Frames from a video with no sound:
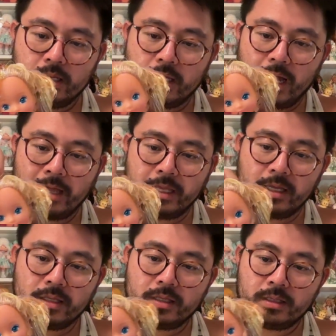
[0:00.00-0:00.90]
I think
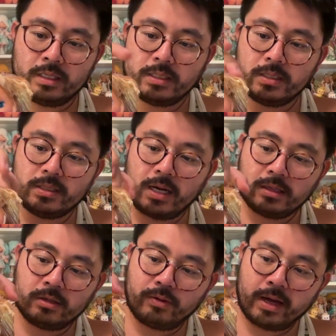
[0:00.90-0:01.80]
this is not
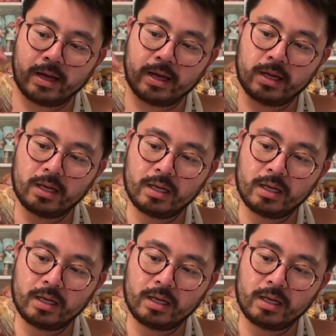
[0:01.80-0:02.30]
the way...